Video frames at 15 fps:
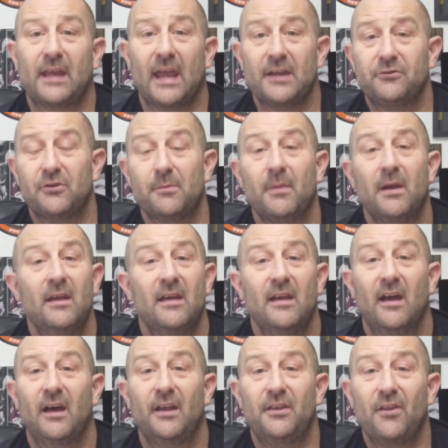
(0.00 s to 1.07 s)
a Caterham.
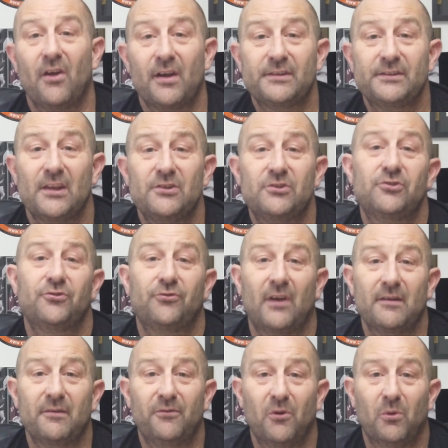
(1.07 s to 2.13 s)
A nice
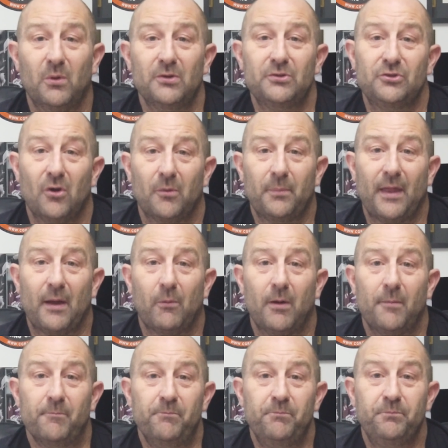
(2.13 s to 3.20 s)
straightforward job, that
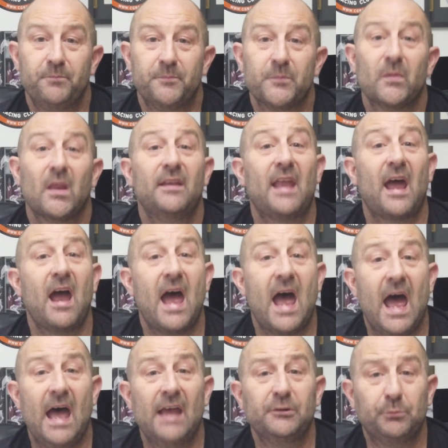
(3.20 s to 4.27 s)
one. Now,
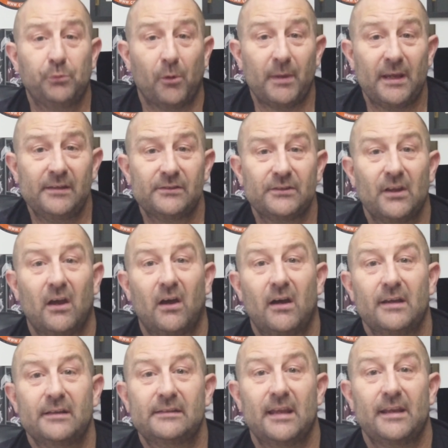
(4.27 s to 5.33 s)
as promised,
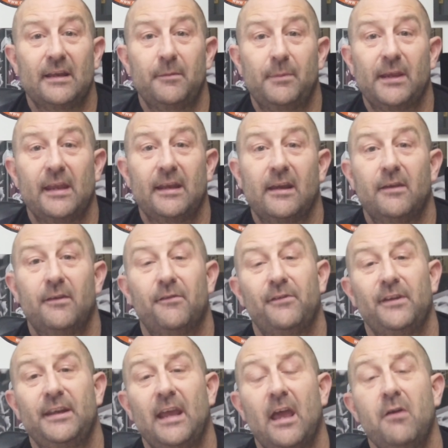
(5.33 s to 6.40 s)
I said at the beginning of the
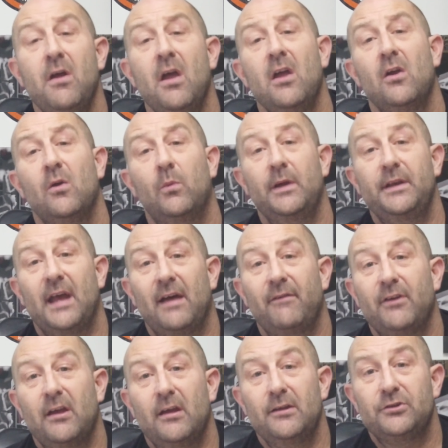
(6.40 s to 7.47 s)
video, we'd
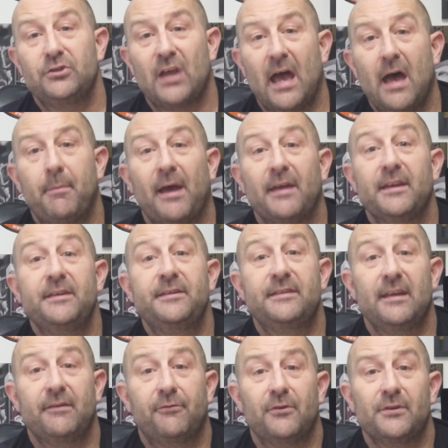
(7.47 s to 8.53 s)
have a chat about the
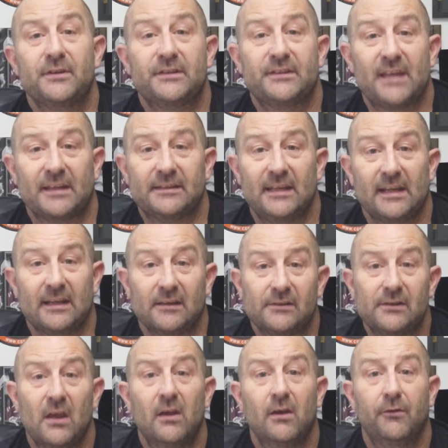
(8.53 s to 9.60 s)
different
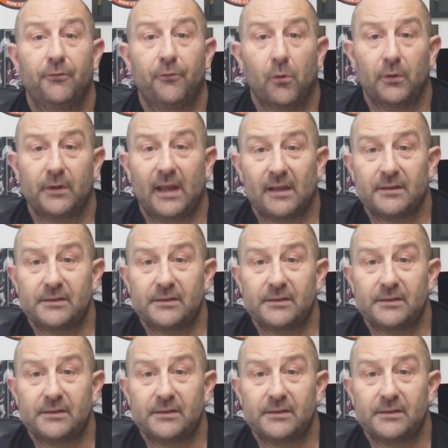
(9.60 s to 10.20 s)
settings for the